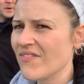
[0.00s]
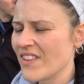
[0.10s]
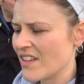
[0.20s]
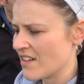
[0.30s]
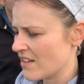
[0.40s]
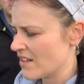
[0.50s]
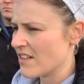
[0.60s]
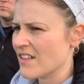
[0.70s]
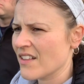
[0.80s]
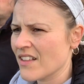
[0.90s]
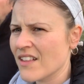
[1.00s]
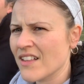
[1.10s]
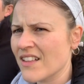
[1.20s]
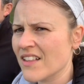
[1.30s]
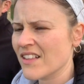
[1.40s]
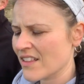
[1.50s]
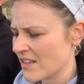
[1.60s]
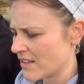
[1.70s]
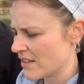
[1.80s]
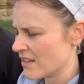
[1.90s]

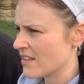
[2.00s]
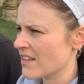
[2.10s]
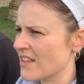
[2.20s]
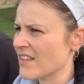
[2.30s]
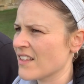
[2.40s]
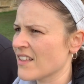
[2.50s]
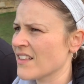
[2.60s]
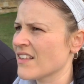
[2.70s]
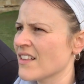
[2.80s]
This person isn't speaking.